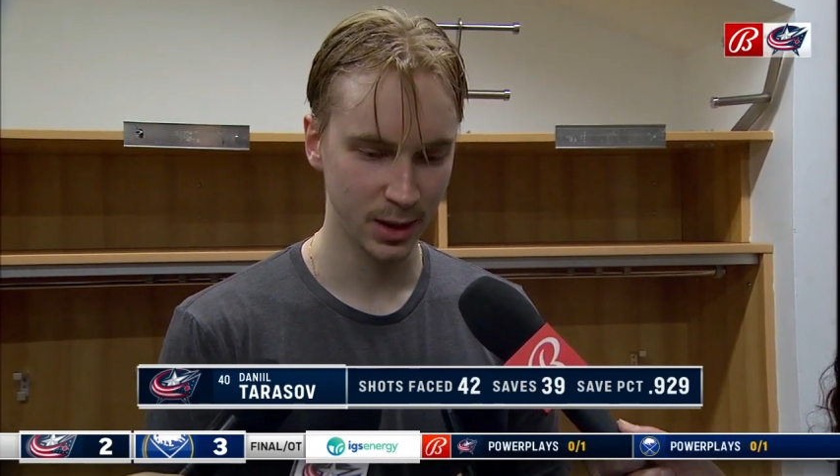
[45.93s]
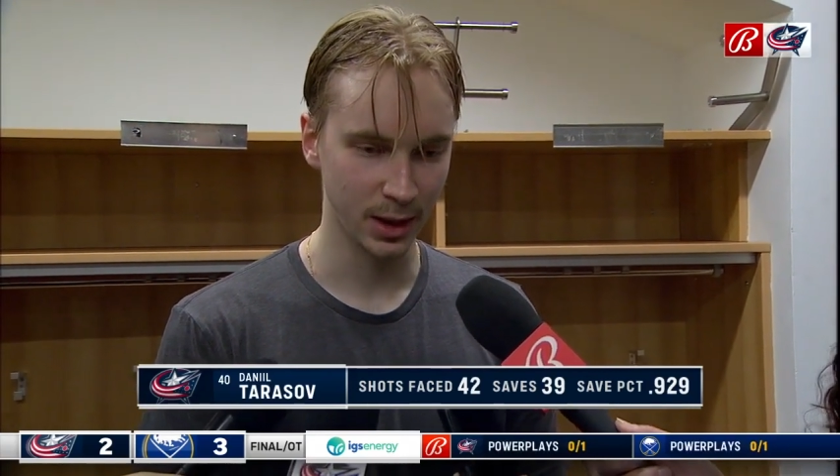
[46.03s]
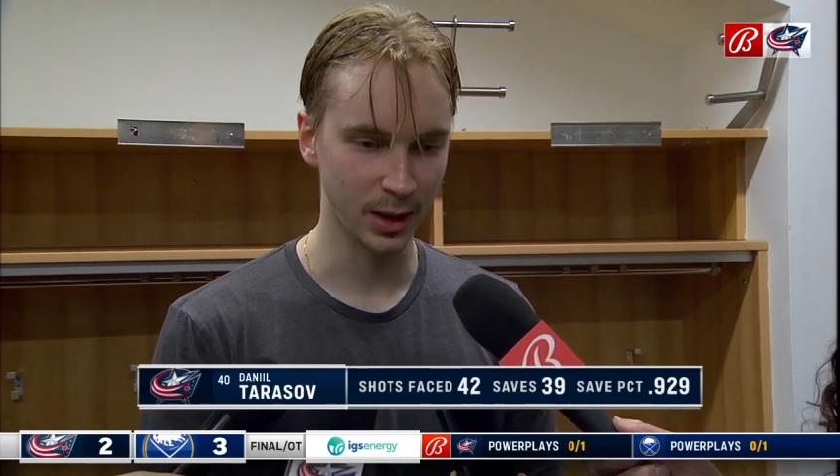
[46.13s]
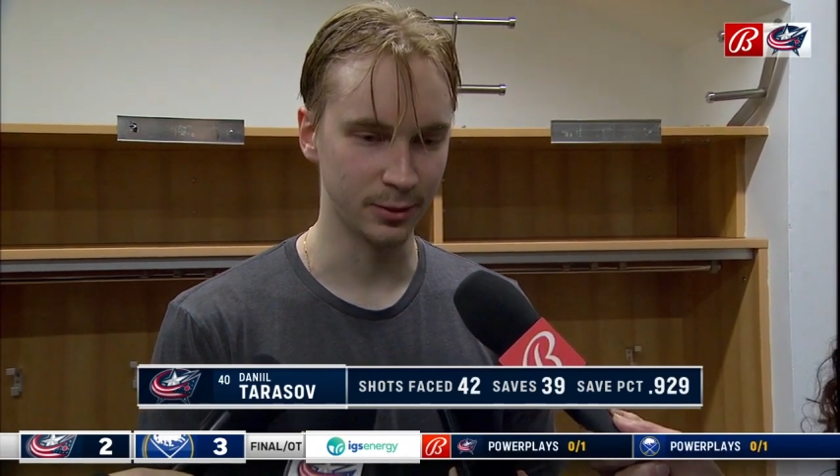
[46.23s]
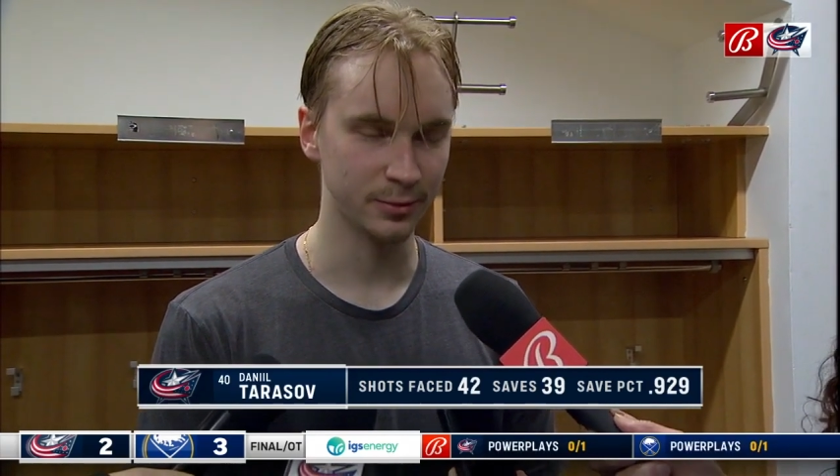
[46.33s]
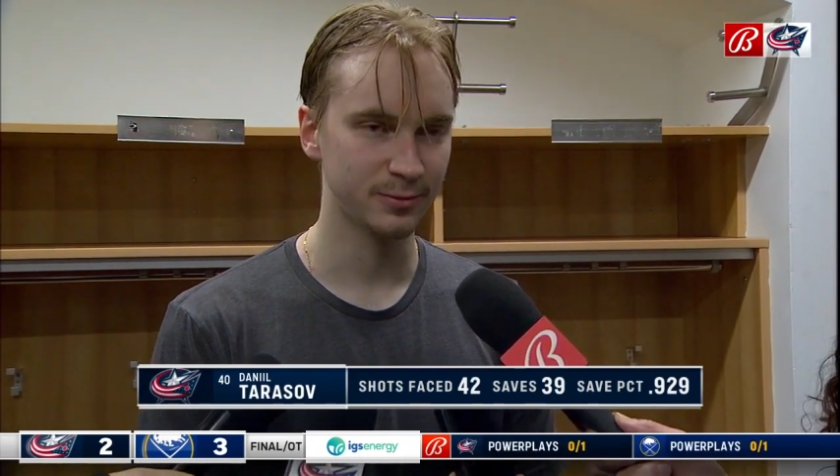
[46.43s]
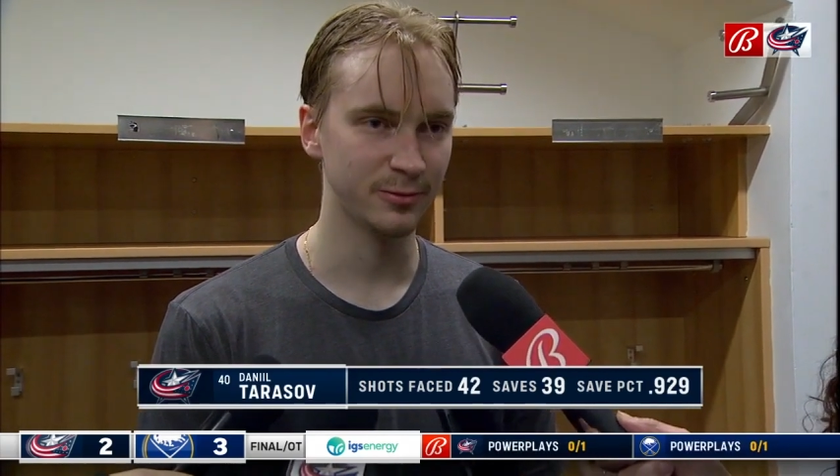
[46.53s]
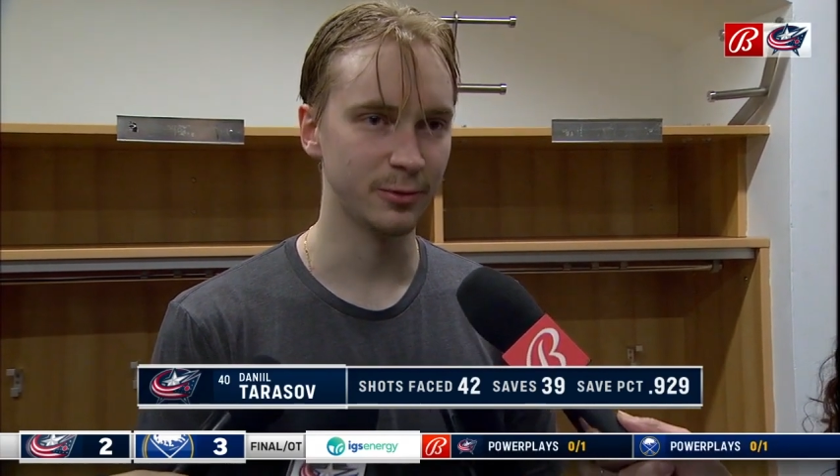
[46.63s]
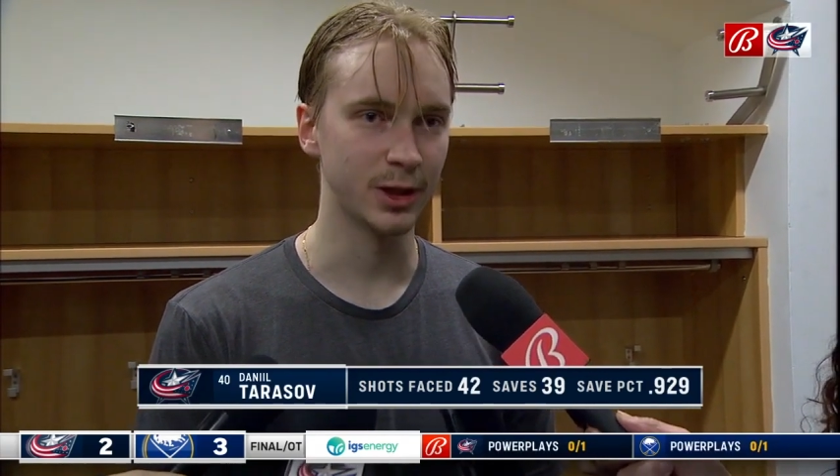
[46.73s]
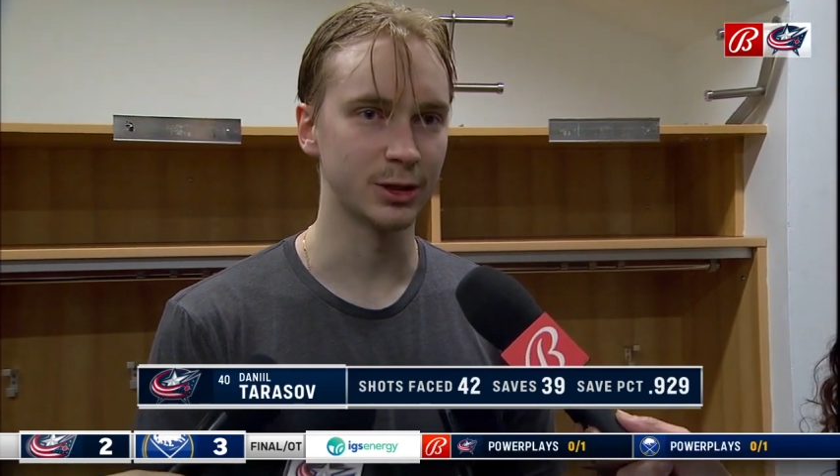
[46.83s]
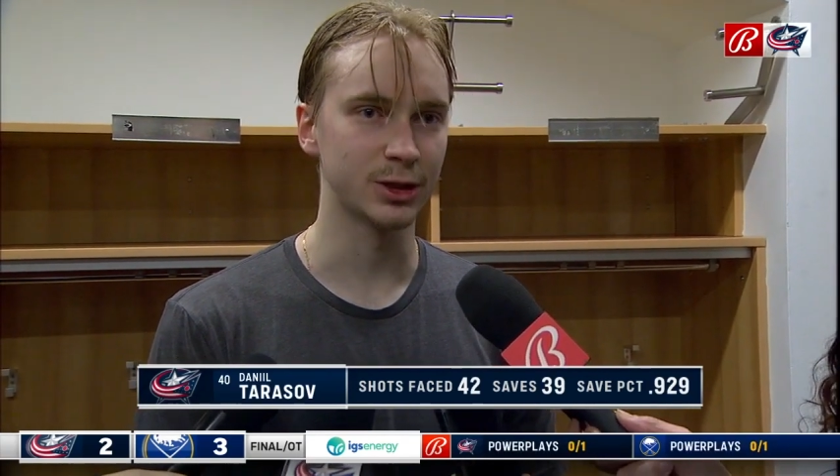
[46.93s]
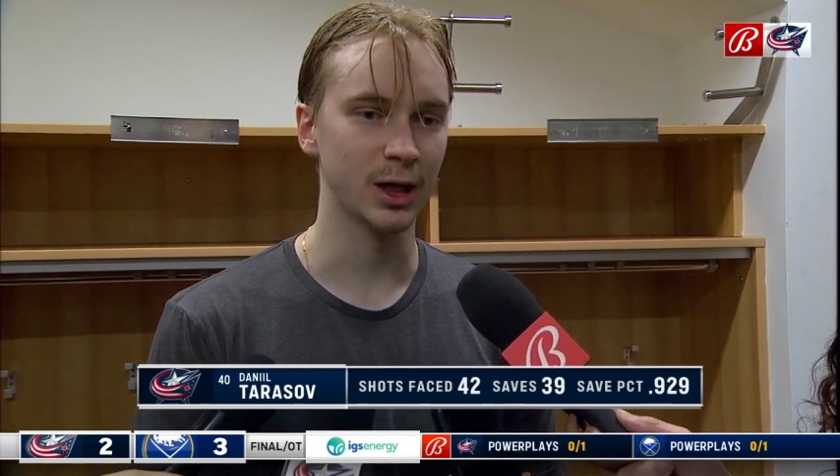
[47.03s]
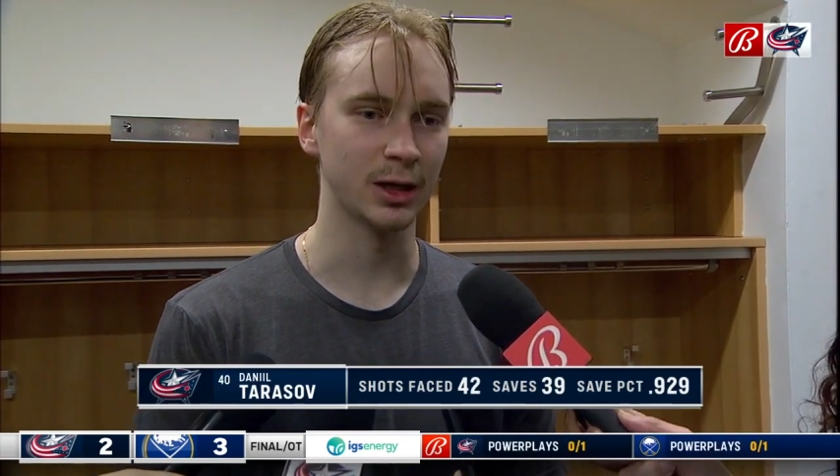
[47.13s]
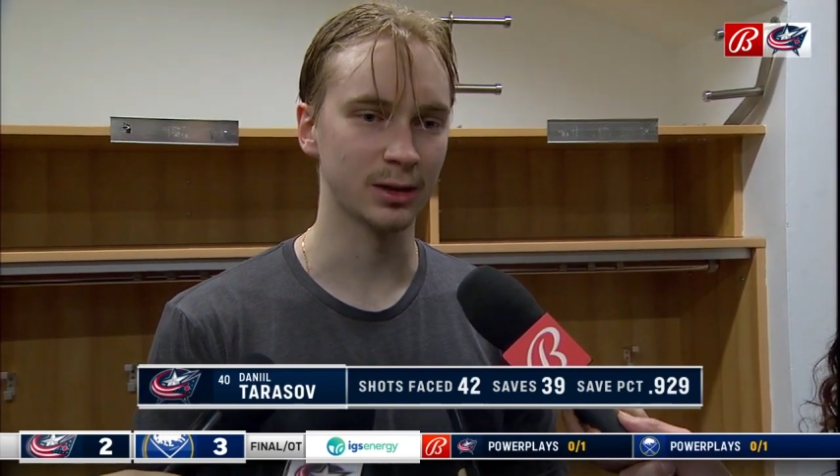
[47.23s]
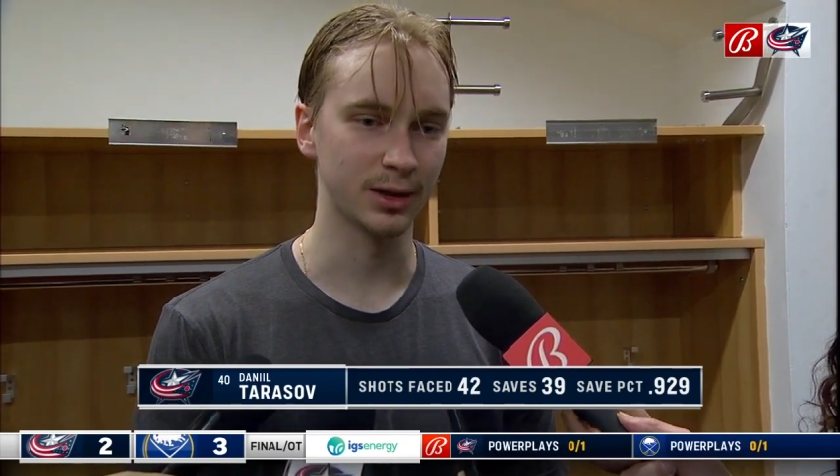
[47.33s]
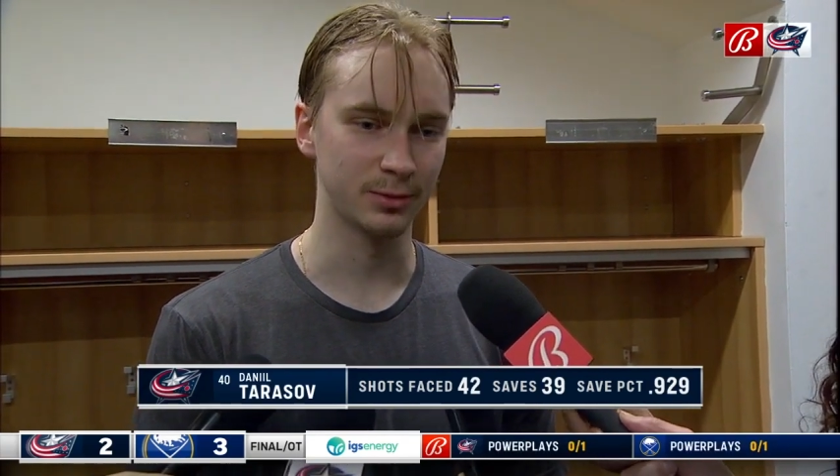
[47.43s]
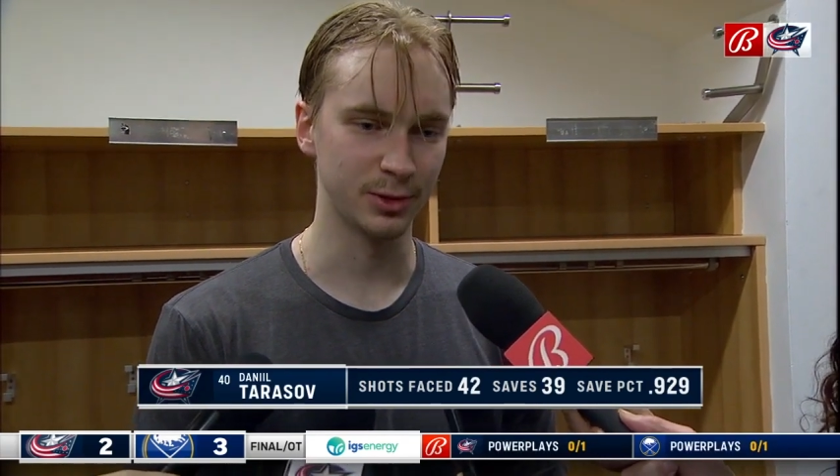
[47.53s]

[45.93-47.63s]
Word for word: kind of wicked shot like